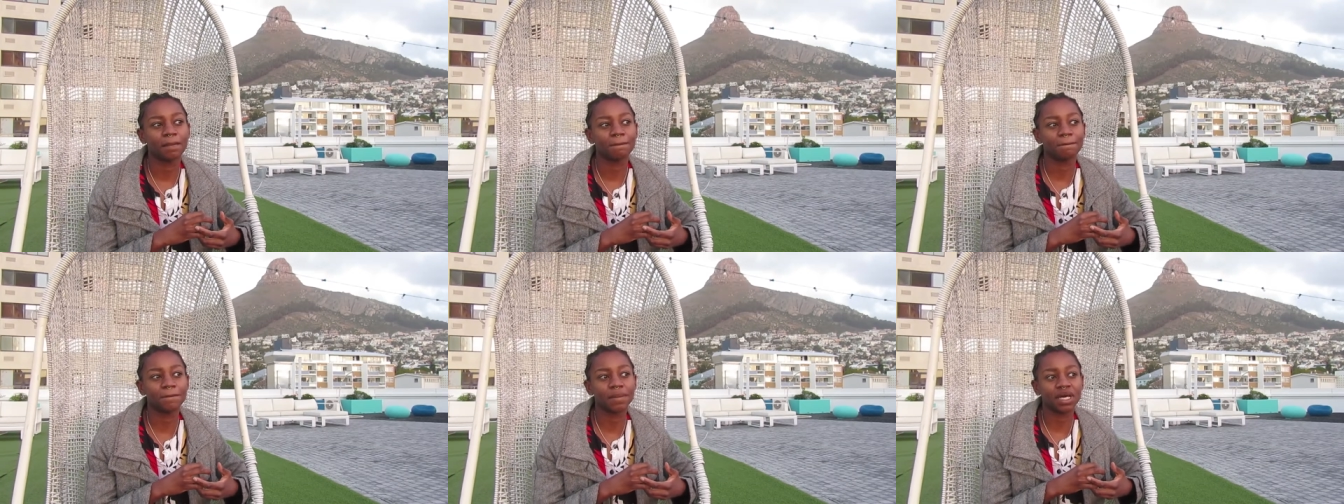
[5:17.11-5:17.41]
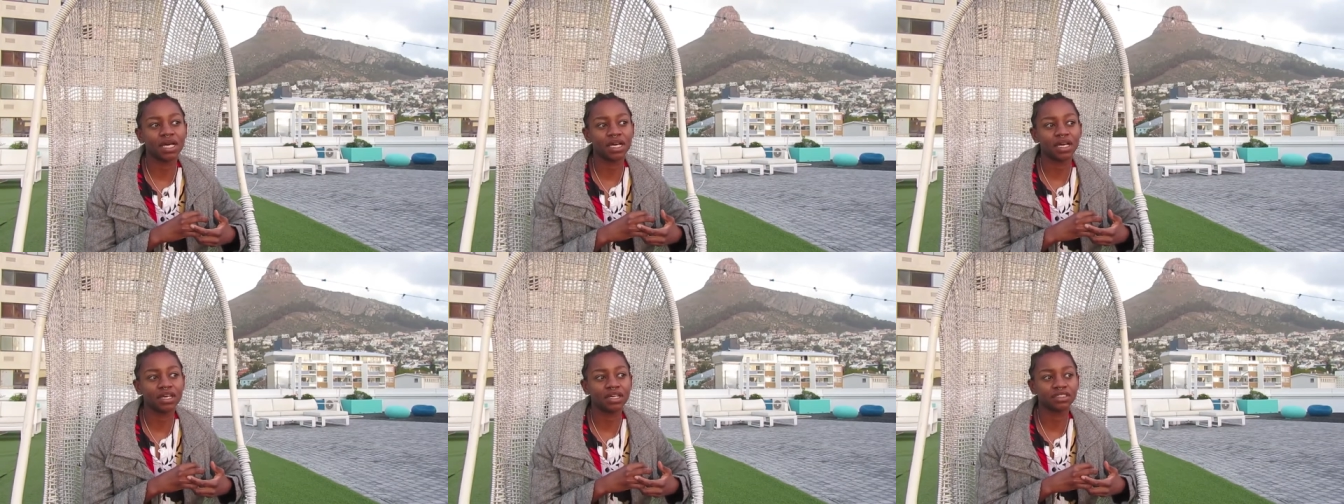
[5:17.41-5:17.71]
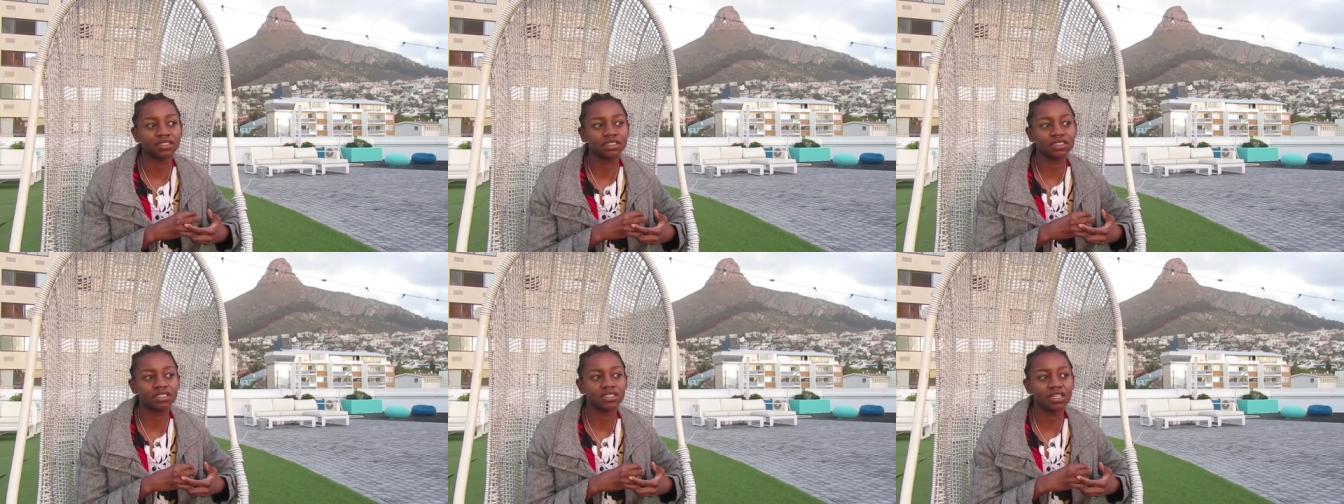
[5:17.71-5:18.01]

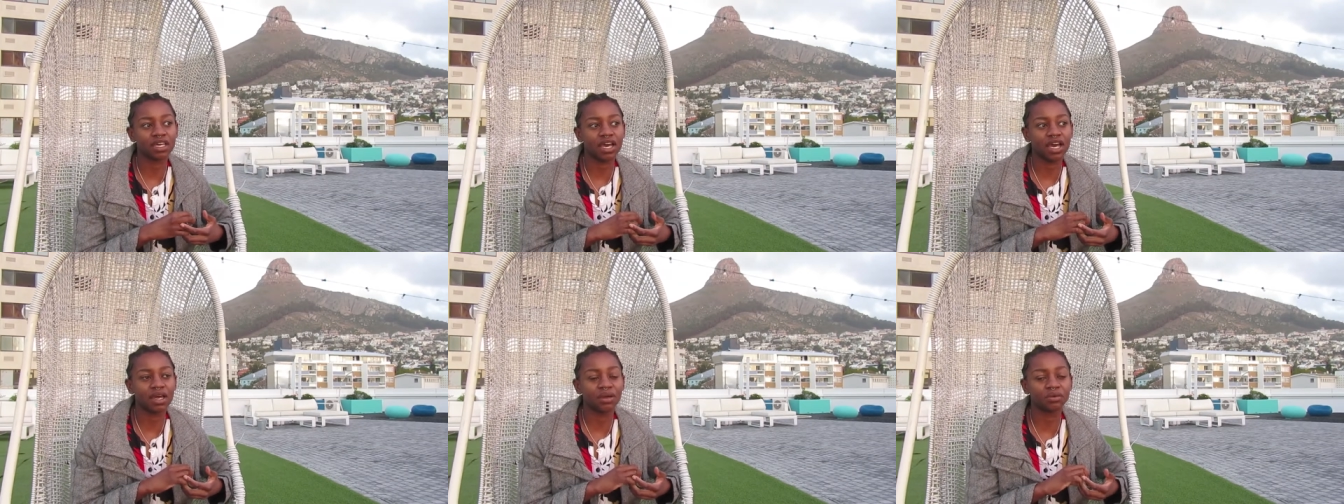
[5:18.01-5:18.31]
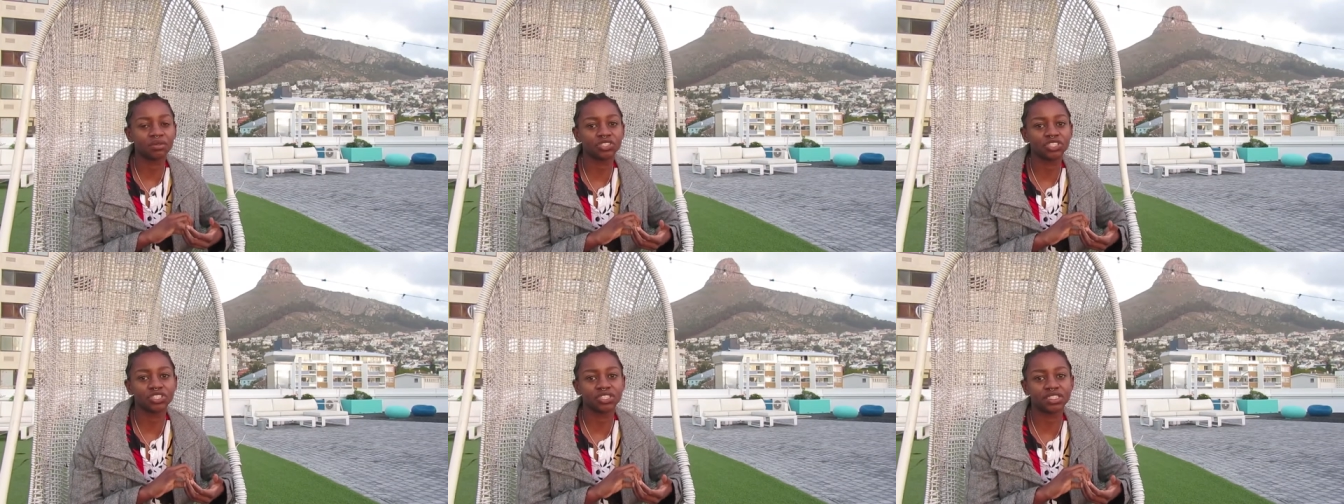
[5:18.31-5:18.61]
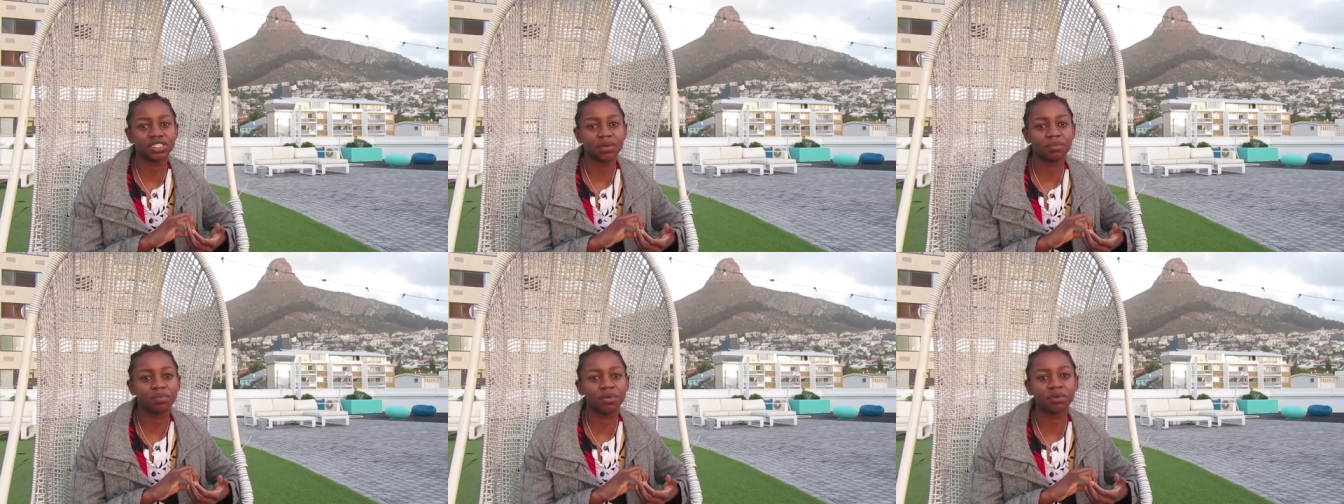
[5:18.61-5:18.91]
But I would just
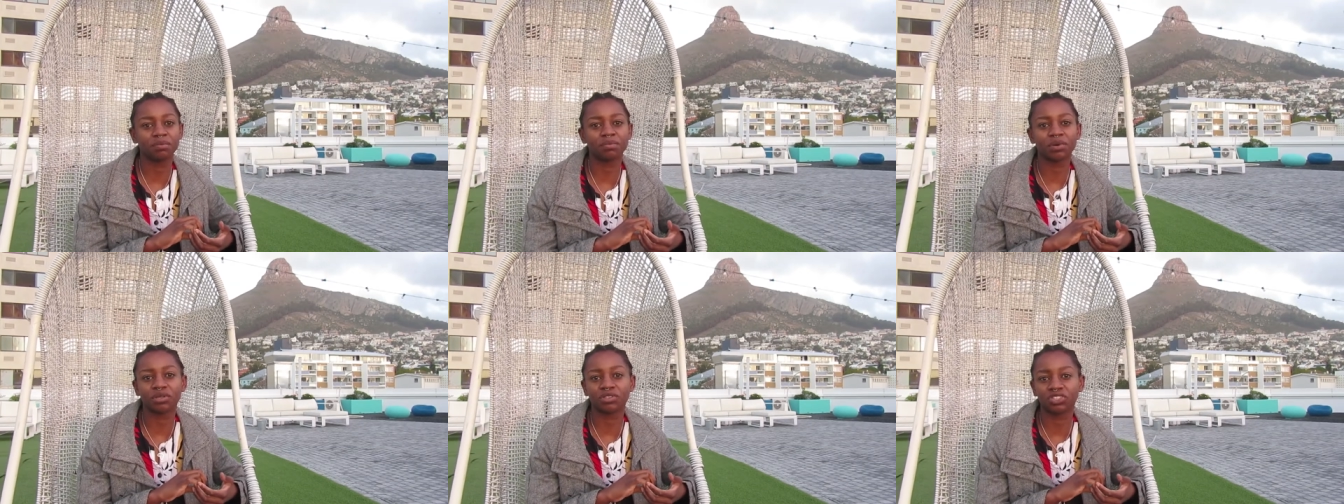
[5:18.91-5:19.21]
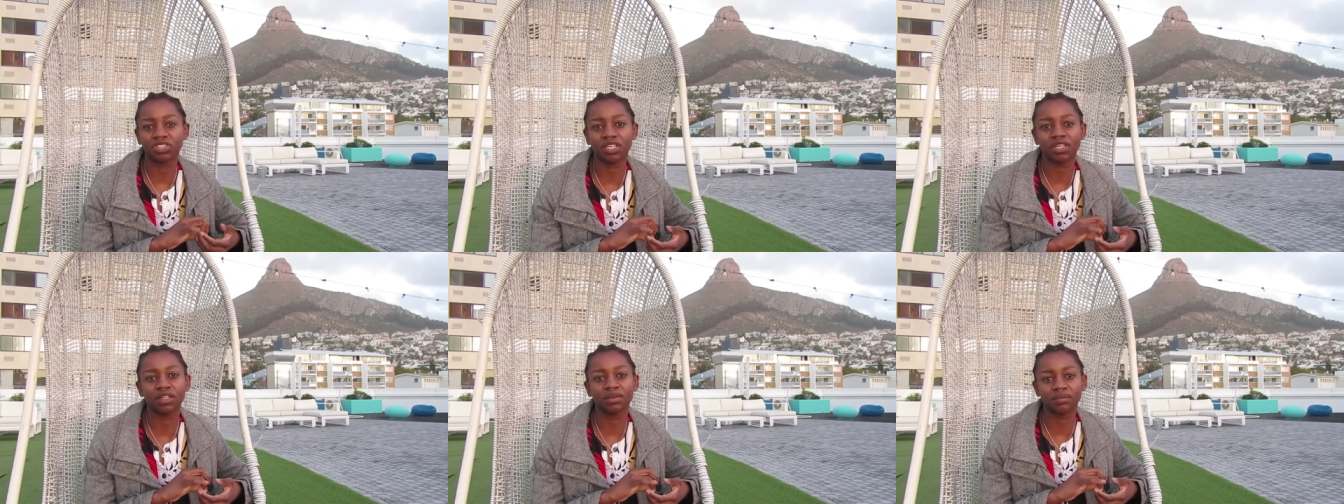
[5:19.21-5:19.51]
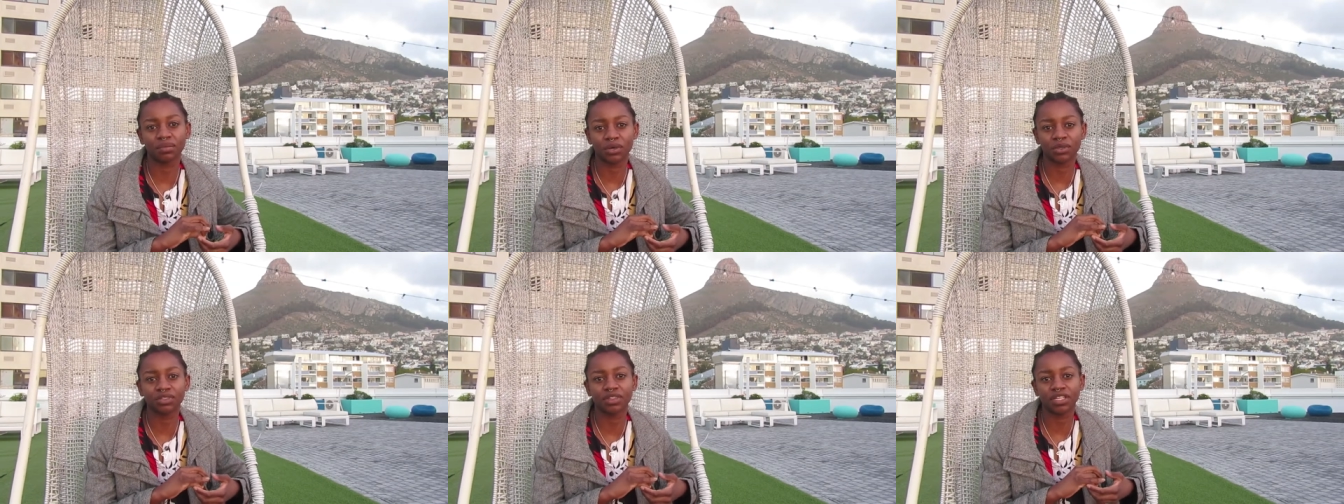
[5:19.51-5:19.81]
say put
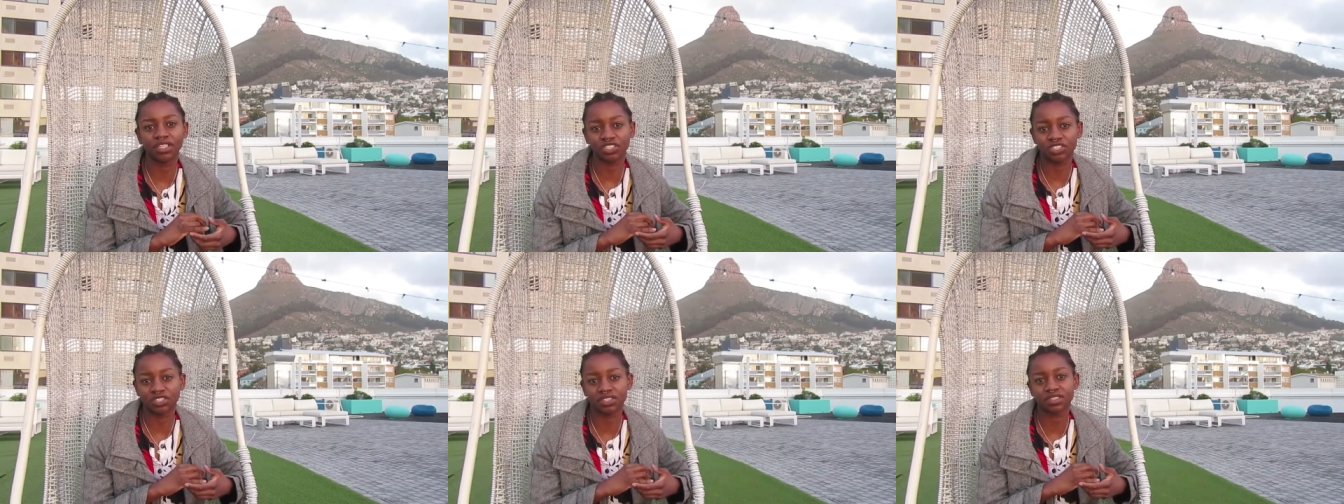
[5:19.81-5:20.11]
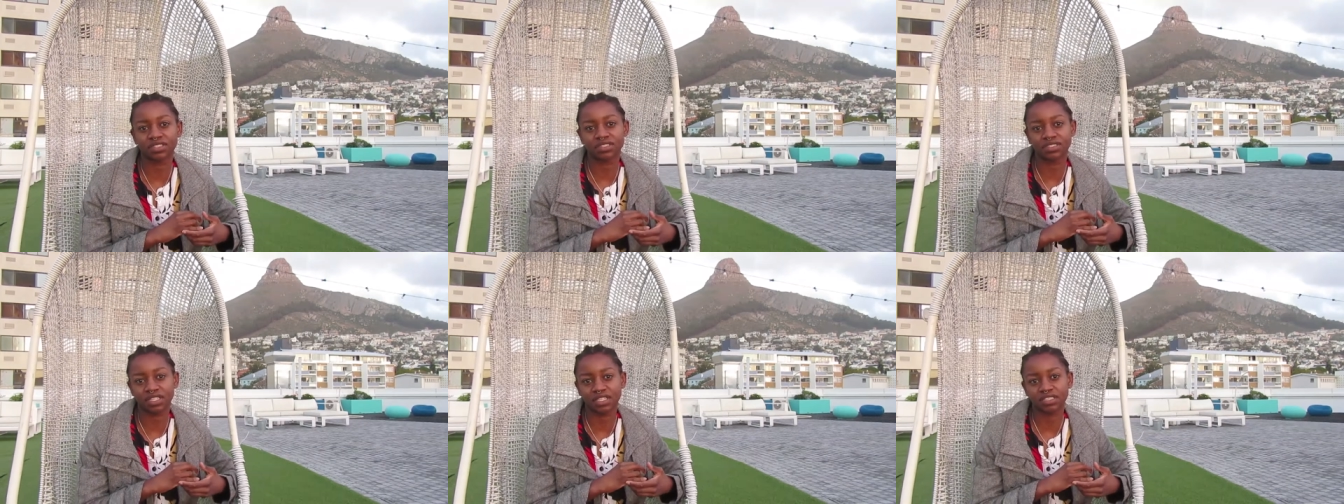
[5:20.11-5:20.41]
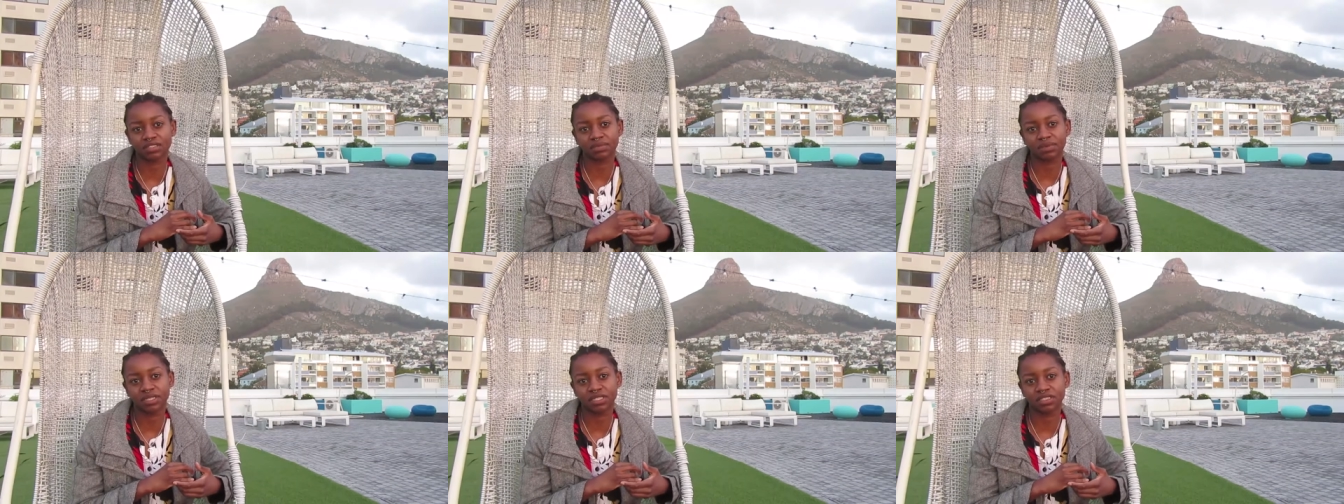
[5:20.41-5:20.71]
both inches and
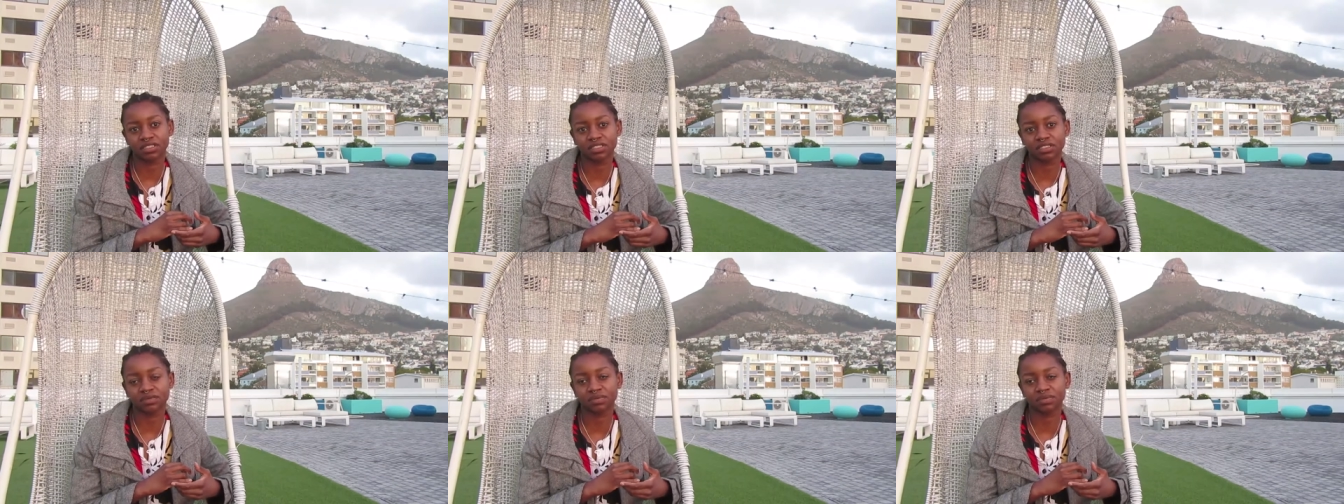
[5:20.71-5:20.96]
centimeters.